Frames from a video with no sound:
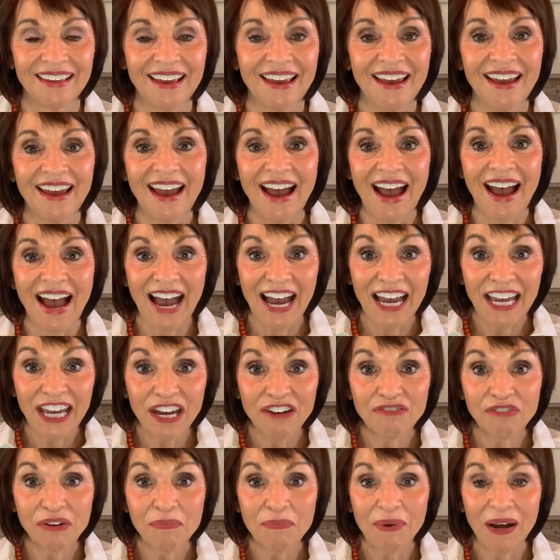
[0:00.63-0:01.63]
Hi,
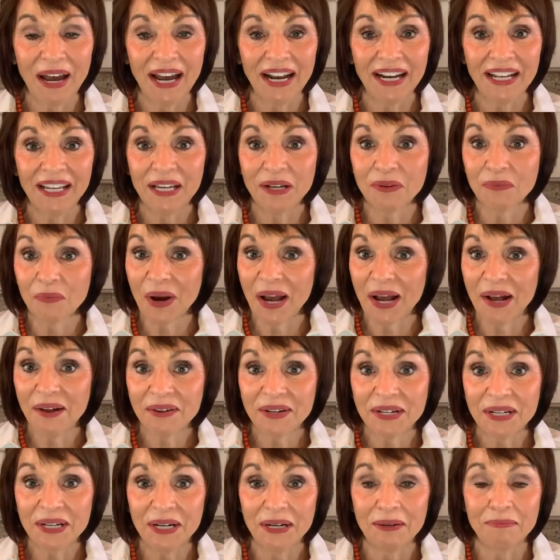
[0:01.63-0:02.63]
everybody, and
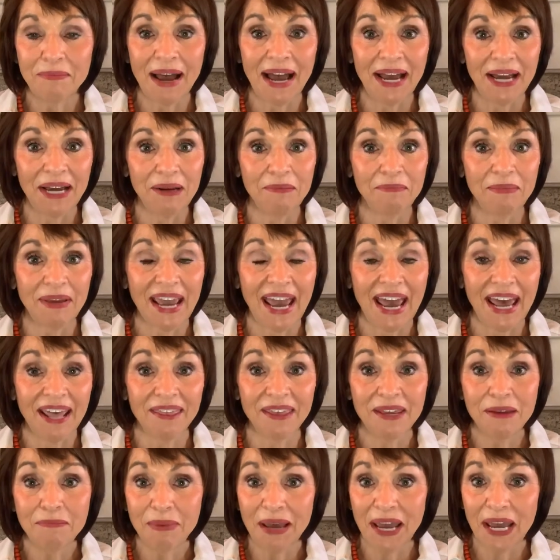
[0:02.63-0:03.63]
welcome. I'm Kathy
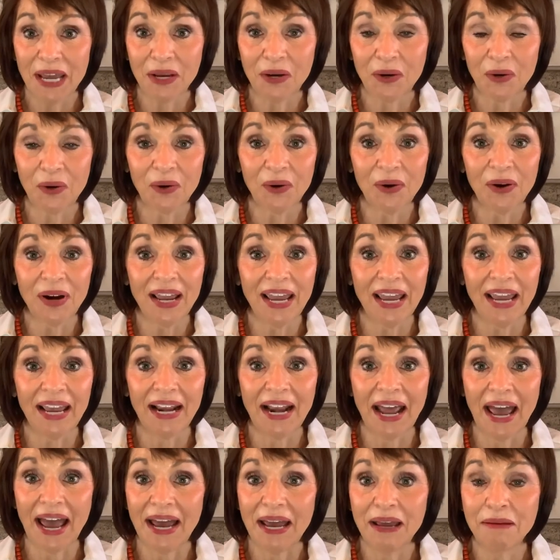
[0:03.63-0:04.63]
Baker, and
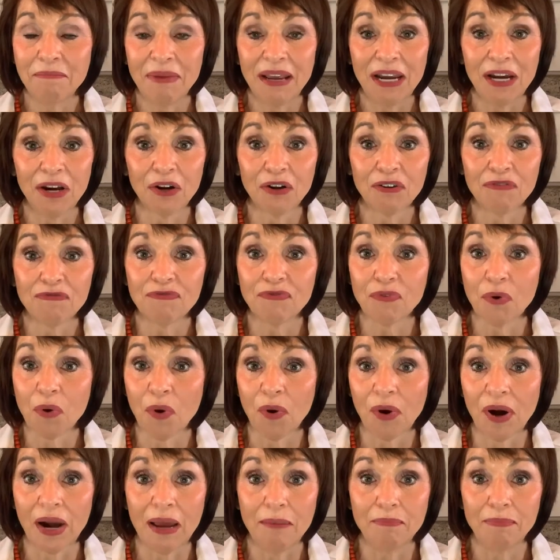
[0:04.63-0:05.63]
I'm here for
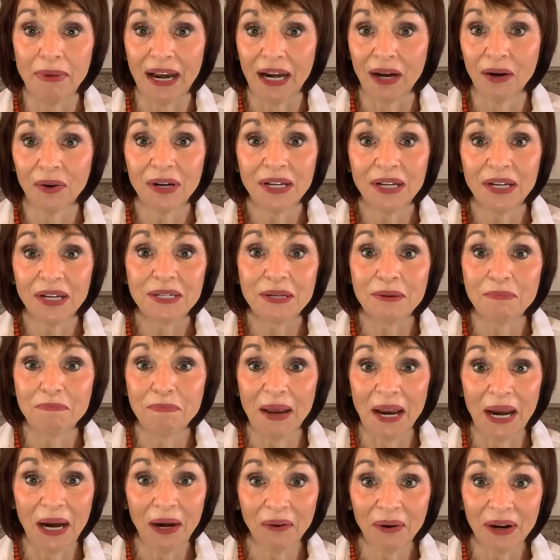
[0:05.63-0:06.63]
a
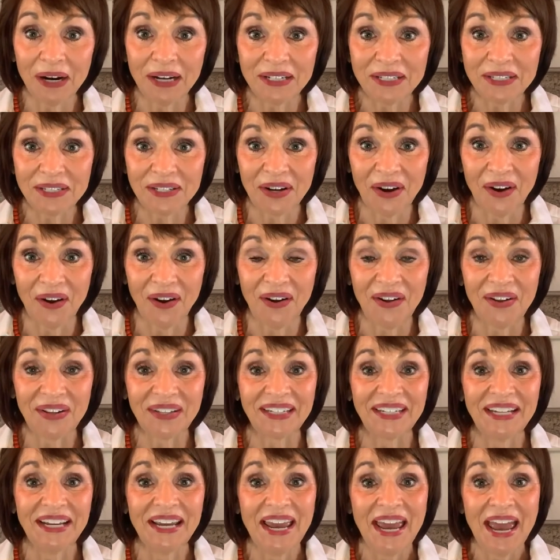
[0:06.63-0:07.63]
parent-to-parent talk.
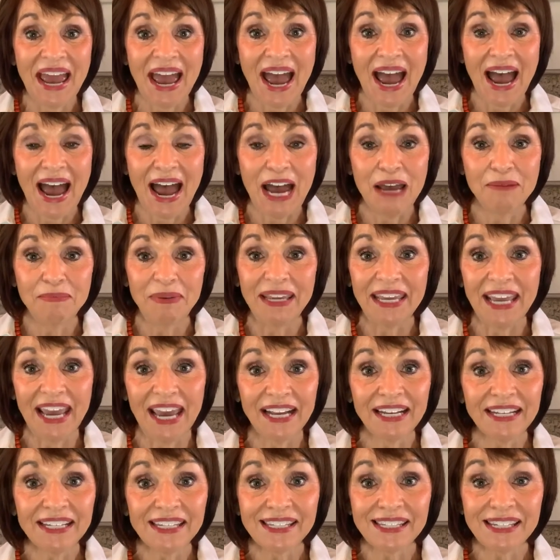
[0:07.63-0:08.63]
I began a
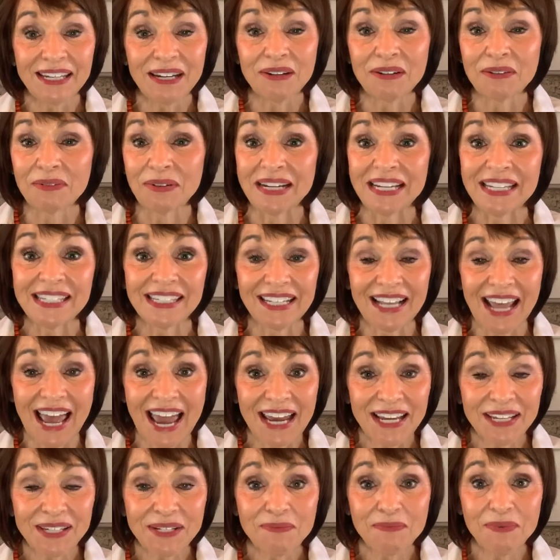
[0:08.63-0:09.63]
series
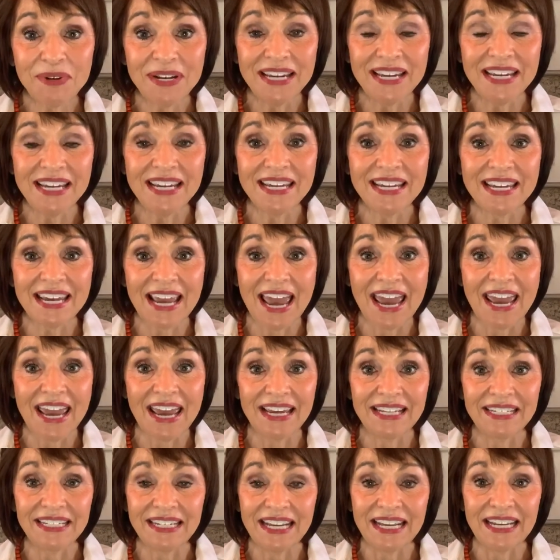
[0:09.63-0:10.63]
last week, and
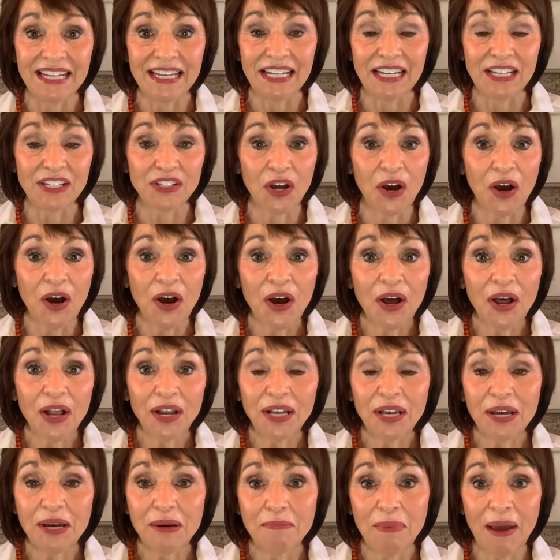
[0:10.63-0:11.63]
it is all
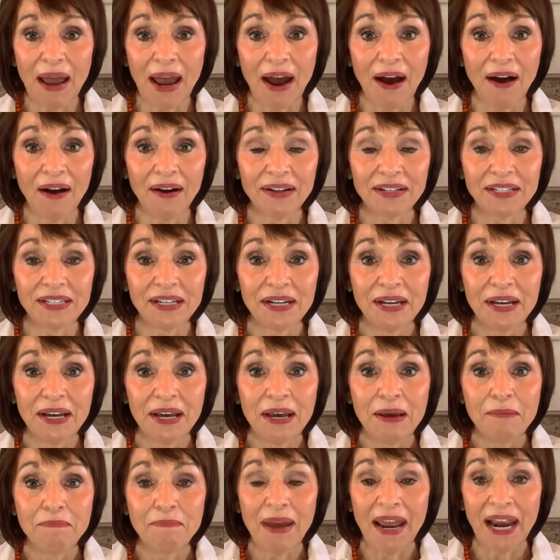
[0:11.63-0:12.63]
about
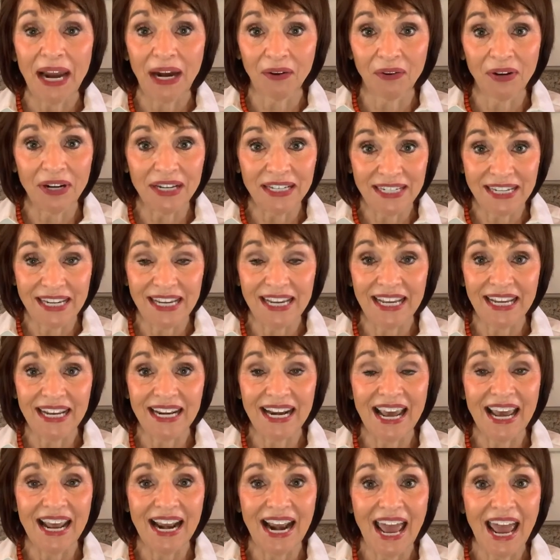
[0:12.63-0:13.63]
parenting
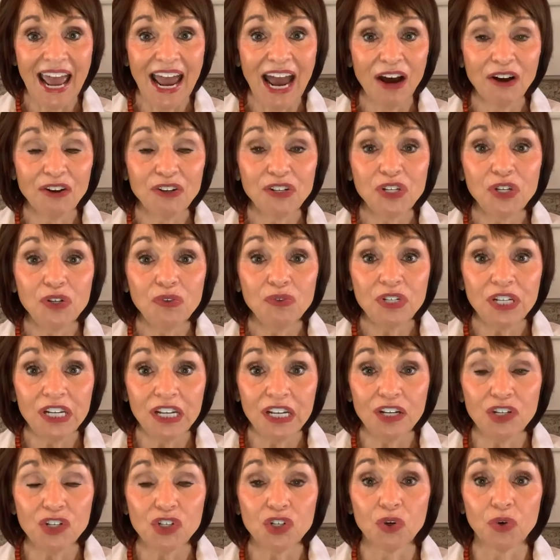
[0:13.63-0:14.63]
and how to
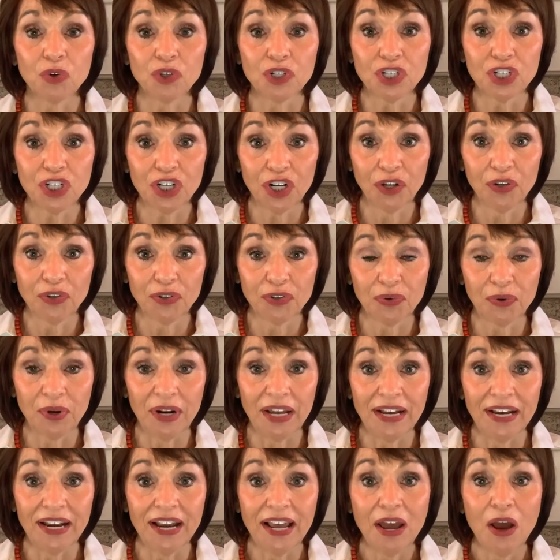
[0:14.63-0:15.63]
teach your children
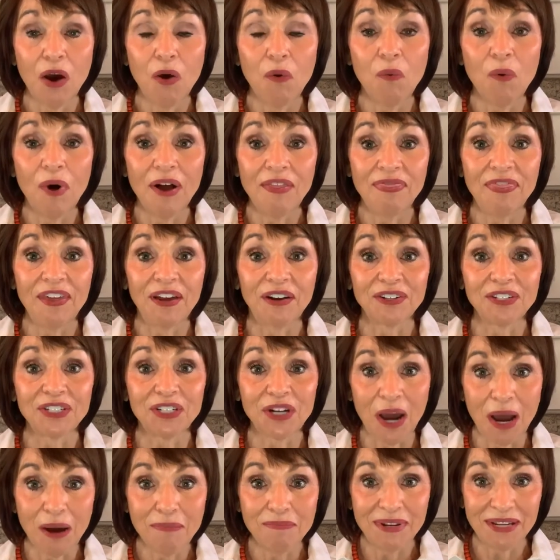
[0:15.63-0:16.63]
what their
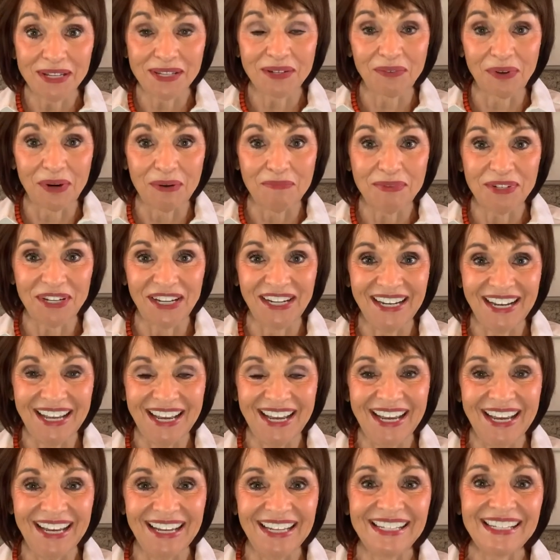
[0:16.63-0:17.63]
job description
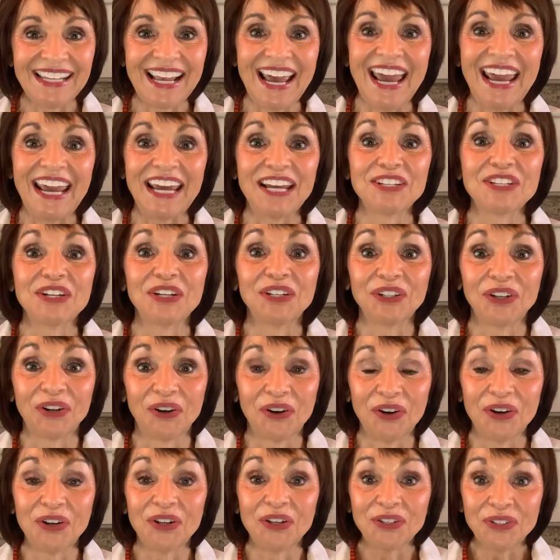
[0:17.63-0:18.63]
is and to
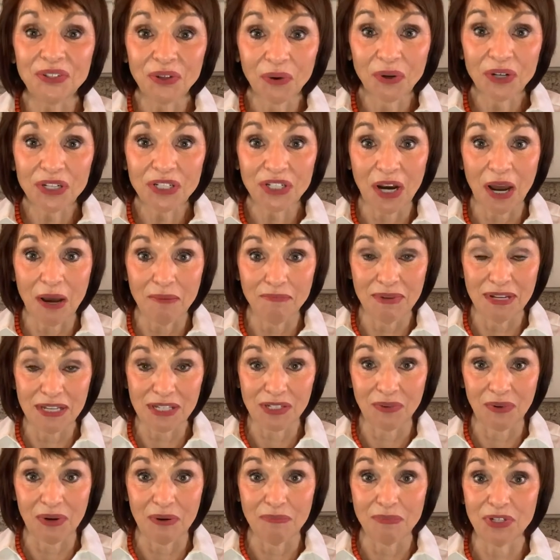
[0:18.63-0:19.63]
learn your job
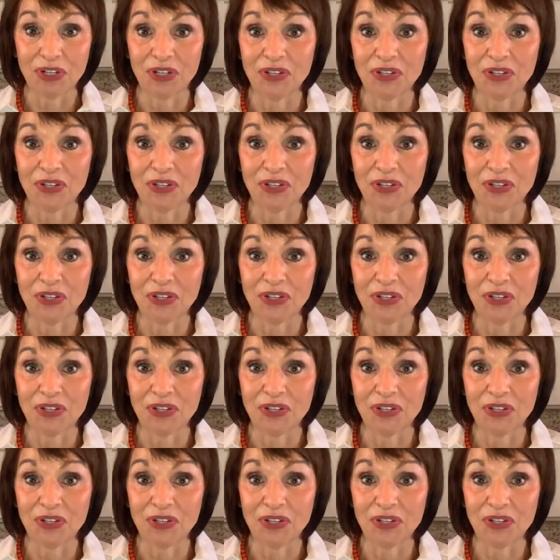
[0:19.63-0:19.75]
description.